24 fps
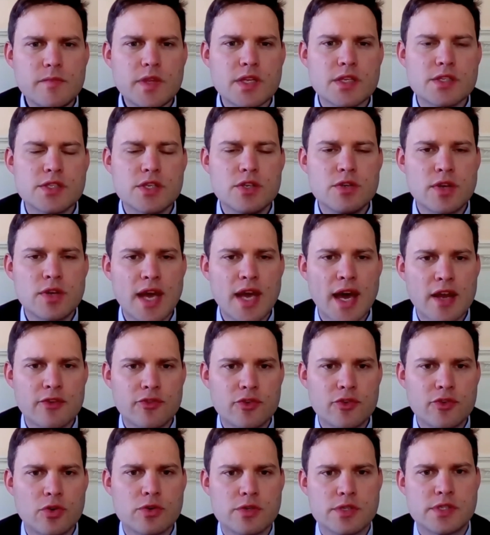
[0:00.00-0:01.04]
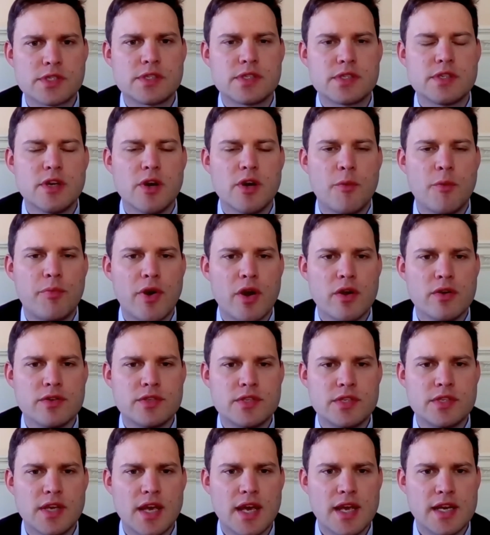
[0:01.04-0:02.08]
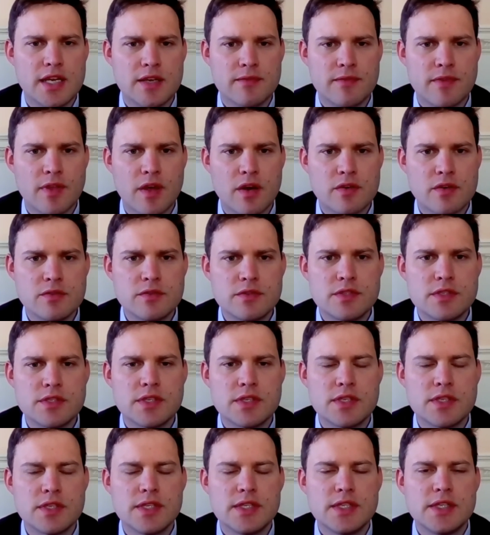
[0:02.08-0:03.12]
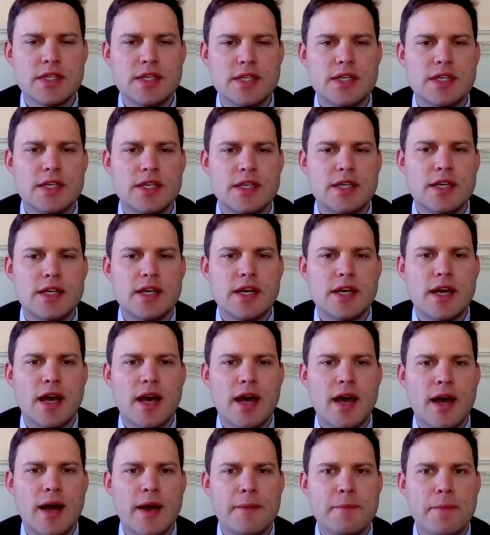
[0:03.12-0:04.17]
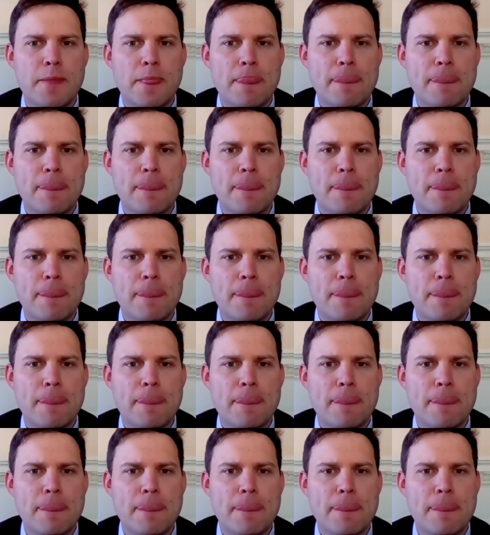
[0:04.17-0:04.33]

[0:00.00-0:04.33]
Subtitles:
So you can, of course, approach any of those. A